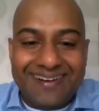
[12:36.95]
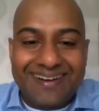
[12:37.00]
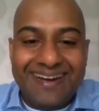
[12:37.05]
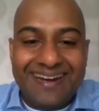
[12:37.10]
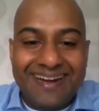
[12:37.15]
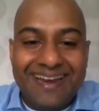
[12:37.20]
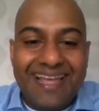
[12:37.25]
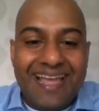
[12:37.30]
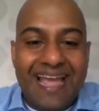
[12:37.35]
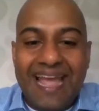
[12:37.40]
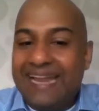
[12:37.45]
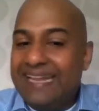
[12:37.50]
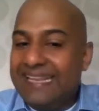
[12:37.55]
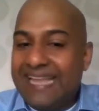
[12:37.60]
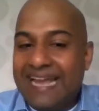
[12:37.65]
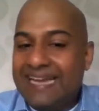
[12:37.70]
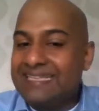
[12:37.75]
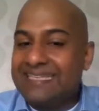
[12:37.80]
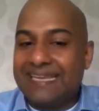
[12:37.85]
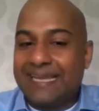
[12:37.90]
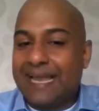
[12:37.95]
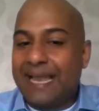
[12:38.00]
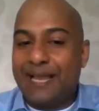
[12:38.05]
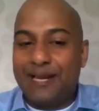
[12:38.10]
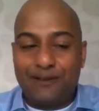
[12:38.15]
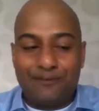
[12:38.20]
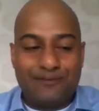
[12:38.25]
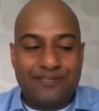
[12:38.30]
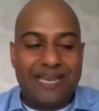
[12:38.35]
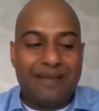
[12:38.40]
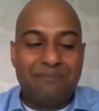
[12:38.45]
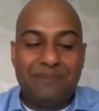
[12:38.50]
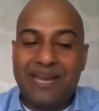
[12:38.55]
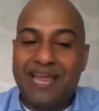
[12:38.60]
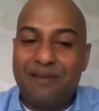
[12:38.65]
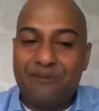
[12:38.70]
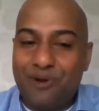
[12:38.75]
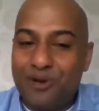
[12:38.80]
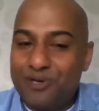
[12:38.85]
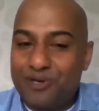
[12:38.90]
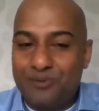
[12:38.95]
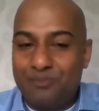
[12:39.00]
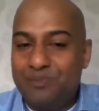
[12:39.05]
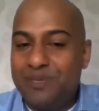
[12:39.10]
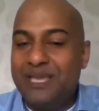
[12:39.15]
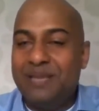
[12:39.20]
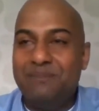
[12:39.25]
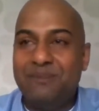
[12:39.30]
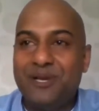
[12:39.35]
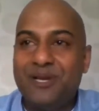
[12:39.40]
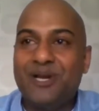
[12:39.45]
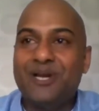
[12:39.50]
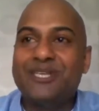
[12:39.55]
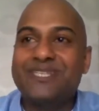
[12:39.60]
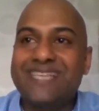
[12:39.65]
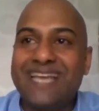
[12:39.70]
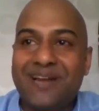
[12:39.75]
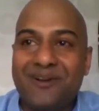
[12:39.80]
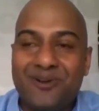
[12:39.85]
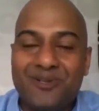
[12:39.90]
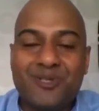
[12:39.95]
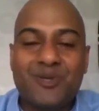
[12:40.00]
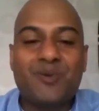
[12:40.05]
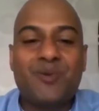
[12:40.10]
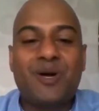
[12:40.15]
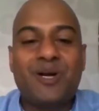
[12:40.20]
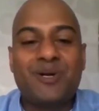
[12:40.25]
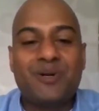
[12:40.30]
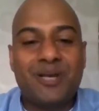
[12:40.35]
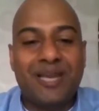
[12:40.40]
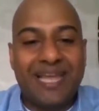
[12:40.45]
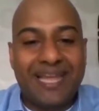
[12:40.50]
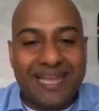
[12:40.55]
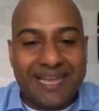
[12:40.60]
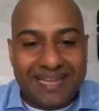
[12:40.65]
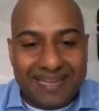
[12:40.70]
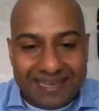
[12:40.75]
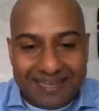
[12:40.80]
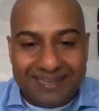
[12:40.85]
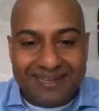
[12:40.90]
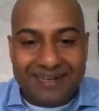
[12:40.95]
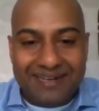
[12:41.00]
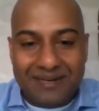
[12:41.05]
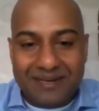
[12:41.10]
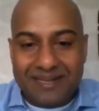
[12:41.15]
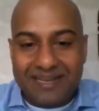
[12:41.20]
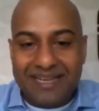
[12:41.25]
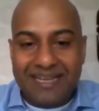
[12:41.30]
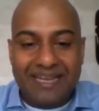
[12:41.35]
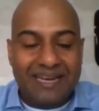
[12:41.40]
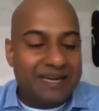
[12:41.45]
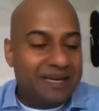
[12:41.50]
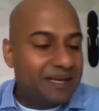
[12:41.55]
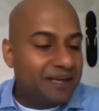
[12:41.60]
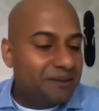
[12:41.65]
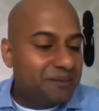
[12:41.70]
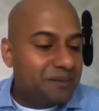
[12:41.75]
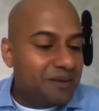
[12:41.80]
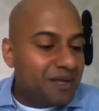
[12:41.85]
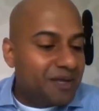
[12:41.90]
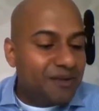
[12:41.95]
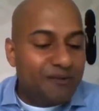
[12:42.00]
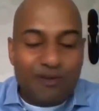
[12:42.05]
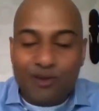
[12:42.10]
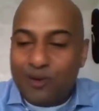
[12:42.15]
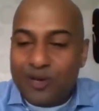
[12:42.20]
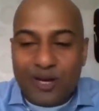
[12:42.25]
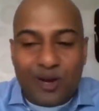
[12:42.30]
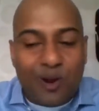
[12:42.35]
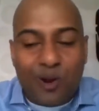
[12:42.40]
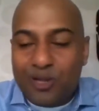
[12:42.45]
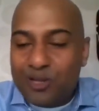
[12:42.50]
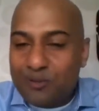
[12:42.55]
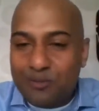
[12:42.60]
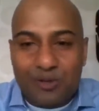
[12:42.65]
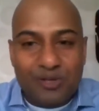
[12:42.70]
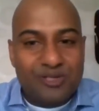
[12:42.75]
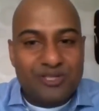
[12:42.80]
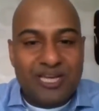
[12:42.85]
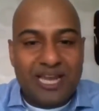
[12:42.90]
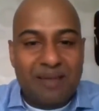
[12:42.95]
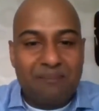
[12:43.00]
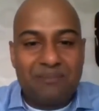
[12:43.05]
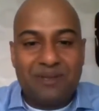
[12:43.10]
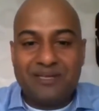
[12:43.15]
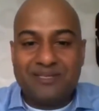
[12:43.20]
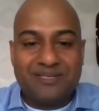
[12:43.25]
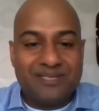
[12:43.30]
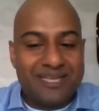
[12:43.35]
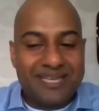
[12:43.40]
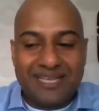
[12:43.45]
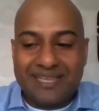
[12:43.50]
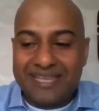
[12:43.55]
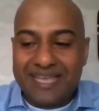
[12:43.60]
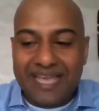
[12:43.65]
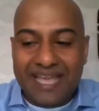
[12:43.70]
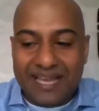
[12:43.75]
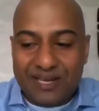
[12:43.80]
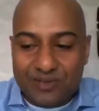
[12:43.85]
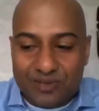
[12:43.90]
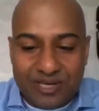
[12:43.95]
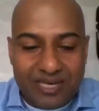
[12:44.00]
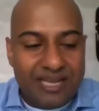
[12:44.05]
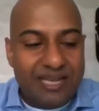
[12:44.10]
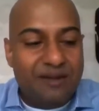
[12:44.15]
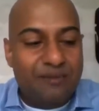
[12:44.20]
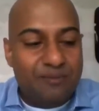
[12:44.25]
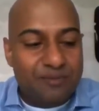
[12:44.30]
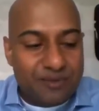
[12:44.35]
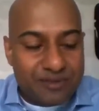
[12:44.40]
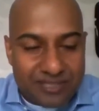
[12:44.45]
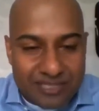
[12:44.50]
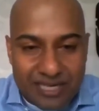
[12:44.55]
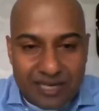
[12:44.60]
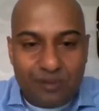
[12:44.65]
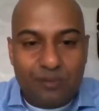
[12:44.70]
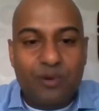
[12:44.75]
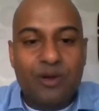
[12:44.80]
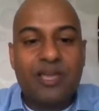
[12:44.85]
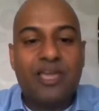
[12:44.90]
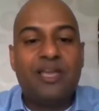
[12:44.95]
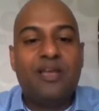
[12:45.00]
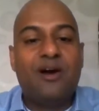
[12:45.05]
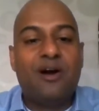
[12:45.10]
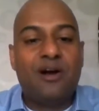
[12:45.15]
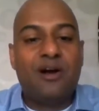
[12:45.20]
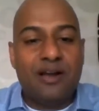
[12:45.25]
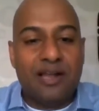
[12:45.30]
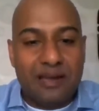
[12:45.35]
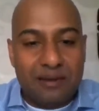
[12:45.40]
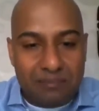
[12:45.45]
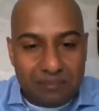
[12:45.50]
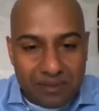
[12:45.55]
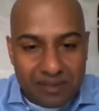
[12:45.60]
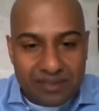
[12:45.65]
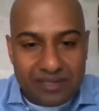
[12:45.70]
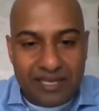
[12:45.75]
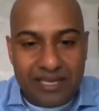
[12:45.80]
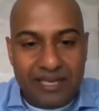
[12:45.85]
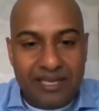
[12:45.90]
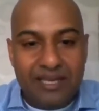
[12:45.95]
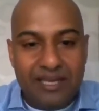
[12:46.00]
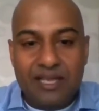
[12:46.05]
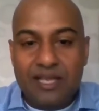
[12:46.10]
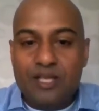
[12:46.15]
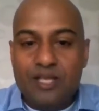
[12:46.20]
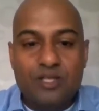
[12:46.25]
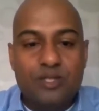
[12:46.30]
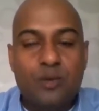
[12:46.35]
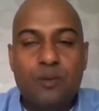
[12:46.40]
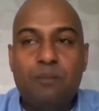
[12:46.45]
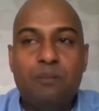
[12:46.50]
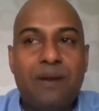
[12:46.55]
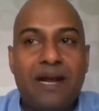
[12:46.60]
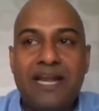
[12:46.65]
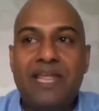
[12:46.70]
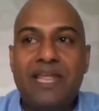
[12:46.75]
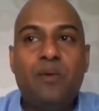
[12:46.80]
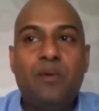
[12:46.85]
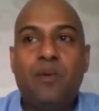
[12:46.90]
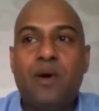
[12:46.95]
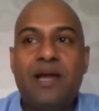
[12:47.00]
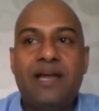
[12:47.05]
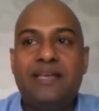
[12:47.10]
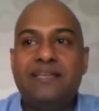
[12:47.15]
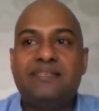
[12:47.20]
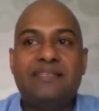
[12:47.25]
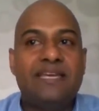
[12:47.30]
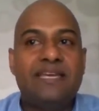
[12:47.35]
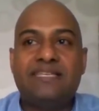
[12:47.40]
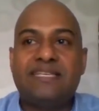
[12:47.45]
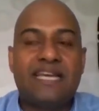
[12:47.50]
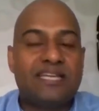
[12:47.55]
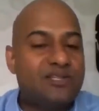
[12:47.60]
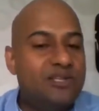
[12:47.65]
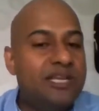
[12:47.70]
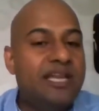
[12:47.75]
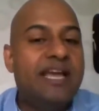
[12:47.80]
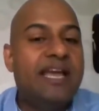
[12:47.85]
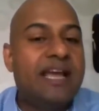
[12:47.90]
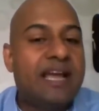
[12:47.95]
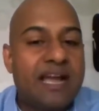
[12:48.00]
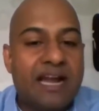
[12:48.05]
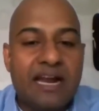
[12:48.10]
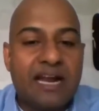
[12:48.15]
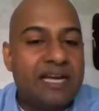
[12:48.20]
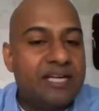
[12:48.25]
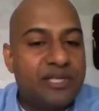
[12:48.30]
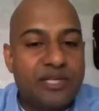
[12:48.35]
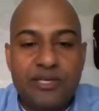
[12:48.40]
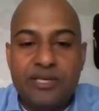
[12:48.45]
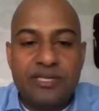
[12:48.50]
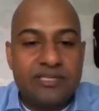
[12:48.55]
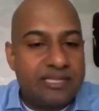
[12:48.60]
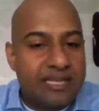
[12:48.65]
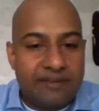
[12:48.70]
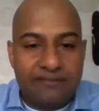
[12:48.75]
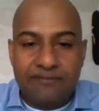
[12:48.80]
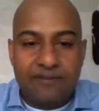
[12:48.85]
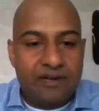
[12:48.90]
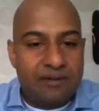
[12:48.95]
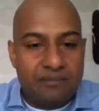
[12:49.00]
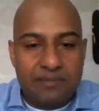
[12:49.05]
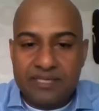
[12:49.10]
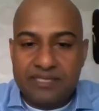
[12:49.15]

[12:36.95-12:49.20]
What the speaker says: Right, and that's the kind of champion I want to be, because I also want to learn. And if you look at all the world champions, they actually are still working on and building. So money wise, it's actually a continuous effort.